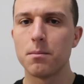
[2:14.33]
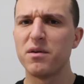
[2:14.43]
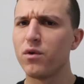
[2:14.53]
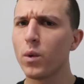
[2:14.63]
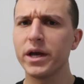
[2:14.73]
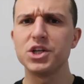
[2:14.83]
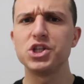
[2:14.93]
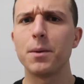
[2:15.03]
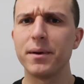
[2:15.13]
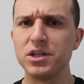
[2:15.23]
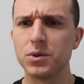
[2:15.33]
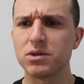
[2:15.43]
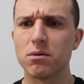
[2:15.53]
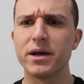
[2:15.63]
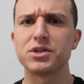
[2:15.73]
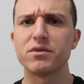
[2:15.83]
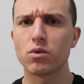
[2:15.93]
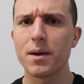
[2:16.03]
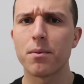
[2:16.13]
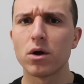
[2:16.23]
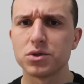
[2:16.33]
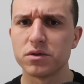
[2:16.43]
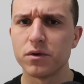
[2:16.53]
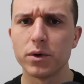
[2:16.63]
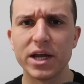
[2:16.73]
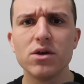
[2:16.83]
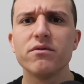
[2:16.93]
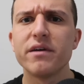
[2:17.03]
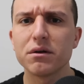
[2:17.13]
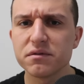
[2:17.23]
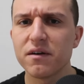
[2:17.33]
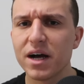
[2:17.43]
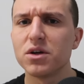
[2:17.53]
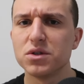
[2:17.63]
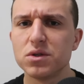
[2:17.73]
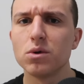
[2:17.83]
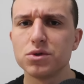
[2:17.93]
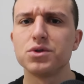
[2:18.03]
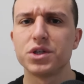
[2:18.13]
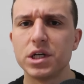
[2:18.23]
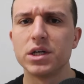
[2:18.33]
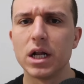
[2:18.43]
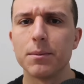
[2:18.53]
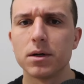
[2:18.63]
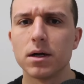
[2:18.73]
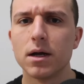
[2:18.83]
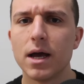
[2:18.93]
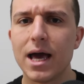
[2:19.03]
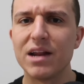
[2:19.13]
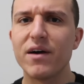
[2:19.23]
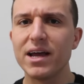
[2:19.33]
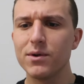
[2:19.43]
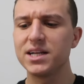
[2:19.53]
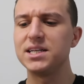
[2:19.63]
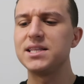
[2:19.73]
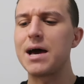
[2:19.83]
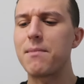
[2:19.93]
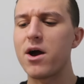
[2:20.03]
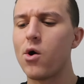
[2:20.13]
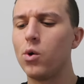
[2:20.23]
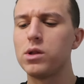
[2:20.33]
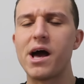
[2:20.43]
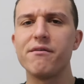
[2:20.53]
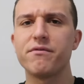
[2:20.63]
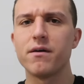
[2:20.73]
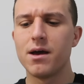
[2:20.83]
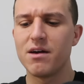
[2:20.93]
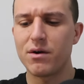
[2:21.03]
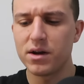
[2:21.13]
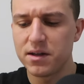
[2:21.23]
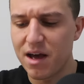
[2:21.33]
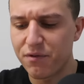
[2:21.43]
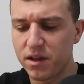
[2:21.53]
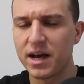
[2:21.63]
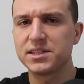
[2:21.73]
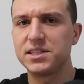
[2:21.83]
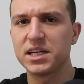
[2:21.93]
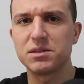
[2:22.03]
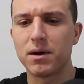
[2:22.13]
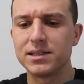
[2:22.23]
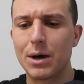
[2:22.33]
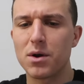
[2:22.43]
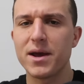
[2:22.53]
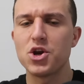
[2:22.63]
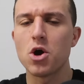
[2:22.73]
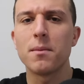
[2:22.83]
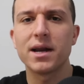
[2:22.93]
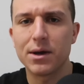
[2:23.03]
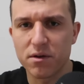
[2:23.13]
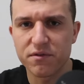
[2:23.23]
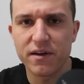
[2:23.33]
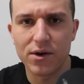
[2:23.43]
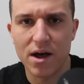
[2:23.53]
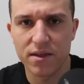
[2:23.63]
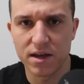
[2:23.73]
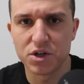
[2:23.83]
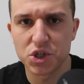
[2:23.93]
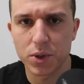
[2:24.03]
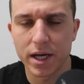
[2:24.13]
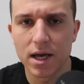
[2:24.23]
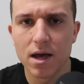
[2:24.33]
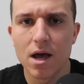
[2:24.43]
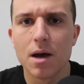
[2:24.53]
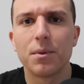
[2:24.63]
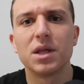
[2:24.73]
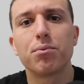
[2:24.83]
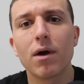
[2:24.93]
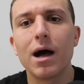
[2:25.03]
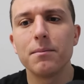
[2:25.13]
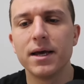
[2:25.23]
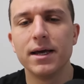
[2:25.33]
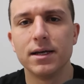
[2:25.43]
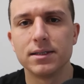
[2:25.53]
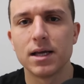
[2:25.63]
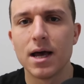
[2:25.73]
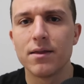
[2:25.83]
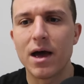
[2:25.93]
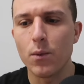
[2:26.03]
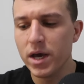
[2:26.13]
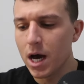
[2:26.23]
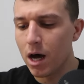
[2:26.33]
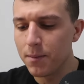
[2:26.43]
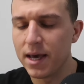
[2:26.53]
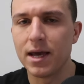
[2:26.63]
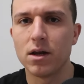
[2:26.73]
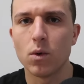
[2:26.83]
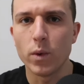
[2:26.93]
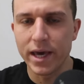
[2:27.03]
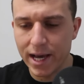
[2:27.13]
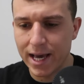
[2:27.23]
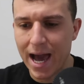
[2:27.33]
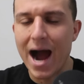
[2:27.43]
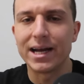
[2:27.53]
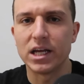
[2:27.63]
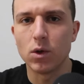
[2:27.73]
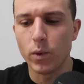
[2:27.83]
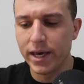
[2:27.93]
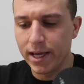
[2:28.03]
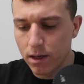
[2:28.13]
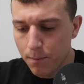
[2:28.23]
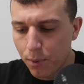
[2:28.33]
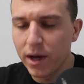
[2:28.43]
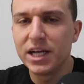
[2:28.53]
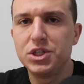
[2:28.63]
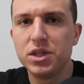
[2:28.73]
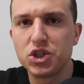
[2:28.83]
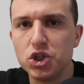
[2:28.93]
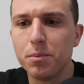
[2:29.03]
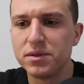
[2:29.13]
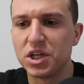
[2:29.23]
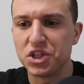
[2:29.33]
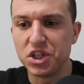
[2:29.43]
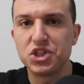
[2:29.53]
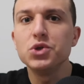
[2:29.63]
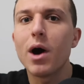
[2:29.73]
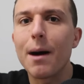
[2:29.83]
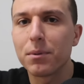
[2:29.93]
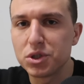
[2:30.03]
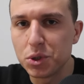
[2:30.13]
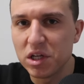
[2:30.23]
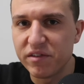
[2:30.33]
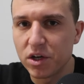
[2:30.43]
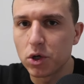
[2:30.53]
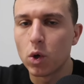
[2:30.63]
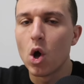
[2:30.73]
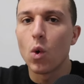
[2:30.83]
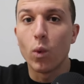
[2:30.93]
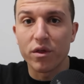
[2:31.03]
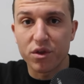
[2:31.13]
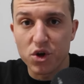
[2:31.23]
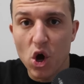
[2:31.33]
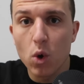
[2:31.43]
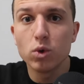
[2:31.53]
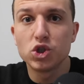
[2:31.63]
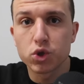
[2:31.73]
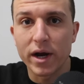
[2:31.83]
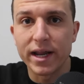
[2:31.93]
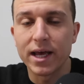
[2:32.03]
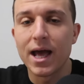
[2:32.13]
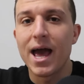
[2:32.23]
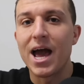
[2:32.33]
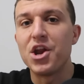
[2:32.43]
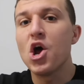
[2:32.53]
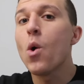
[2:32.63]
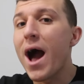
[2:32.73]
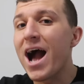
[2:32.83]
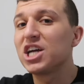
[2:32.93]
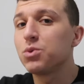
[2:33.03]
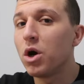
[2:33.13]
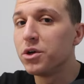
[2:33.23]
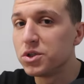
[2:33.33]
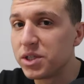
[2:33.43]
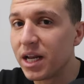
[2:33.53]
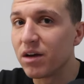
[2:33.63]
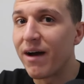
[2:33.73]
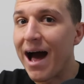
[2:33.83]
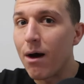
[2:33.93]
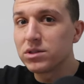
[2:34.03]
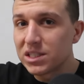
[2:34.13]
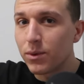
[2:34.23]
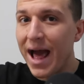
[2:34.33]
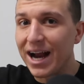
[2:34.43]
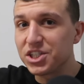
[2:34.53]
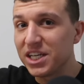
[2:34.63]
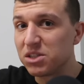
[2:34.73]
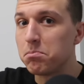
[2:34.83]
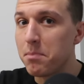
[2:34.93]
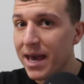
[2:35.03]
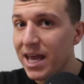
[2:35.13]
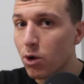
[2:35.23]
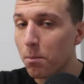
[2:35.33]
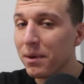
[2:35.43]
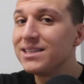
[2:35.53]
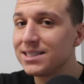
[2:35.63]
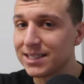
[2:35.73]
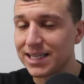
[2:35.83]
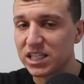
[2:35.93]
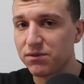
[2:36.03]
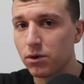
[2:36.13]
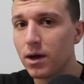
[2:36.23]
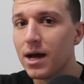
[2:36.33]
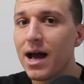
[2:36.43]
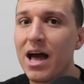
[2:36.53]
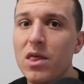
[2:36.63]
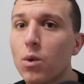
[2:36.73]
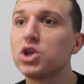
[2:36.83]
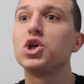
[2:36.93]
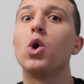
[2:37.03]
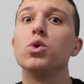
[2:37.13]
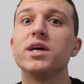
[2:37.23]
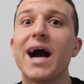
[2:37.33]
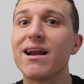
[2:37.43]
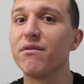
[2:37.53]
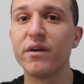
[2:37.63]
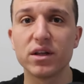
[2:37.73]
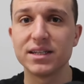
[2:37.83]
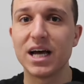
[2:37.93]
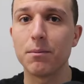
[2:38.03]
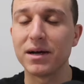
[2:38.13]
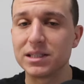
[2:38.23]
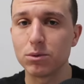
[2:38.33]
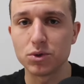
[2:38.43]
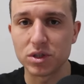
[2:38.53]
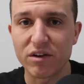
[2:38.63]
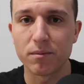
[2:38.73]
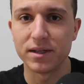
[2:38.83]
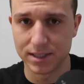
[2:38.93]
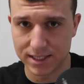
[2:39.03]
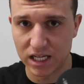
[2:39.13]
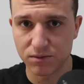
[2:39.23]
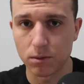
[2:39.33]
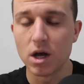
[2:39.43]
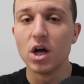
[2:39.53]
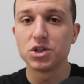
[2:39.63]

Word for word: Before we can jump into this, I want to make sure I have the right person on the phone. Can you verify your social security number? And if I would have did that my whole life, if I would have done that for the next six months, I would have made no money and have failed out of the industry. But the problem is that we come in, we get guided, we get put into this new position, this new opportunity vehicle with no training and no actual understanding of how someone actually has made or been successful. And then we're told to kind of figure this out by someone who's never been successful.